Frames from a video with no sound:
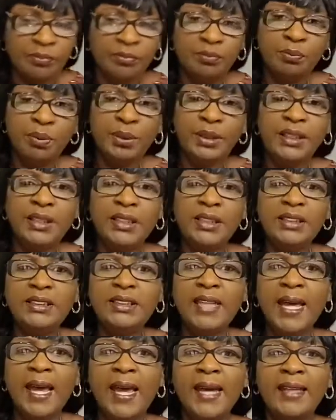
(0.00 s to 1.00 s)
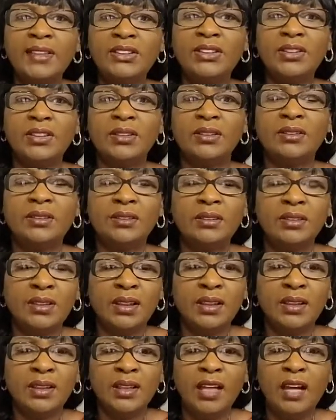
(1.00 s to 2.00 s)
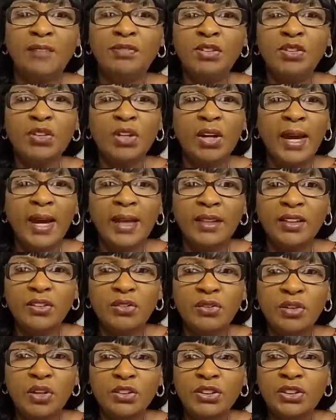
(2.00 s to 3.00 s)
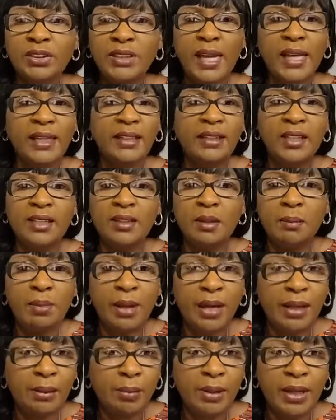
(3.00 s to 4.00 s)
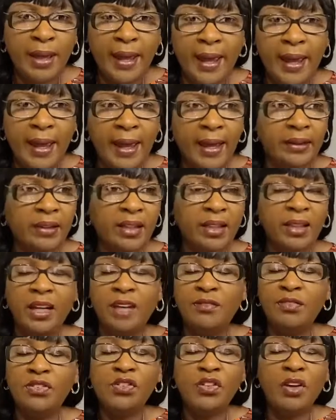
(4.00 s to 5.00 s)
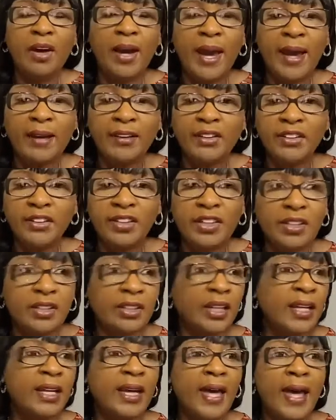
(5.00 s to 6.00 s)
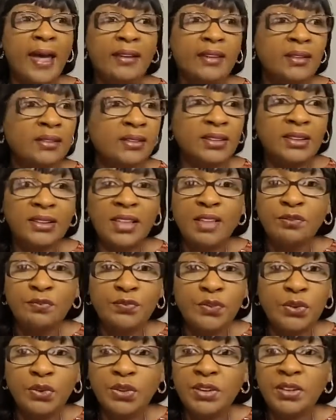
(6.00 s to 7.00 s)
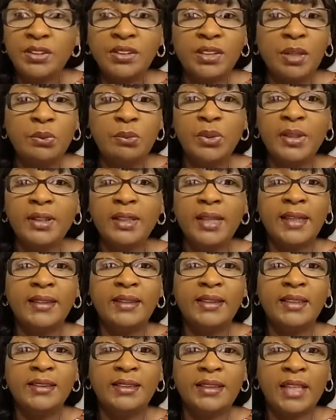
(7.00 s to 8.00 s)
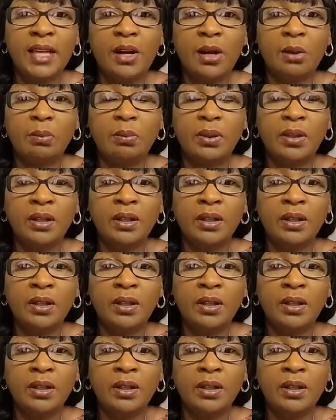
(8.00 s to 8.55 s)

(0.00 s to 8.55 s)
Put it into action. If you know how to crochet, knit a baby a hat. If you know how to cook, send food to someone that needs help.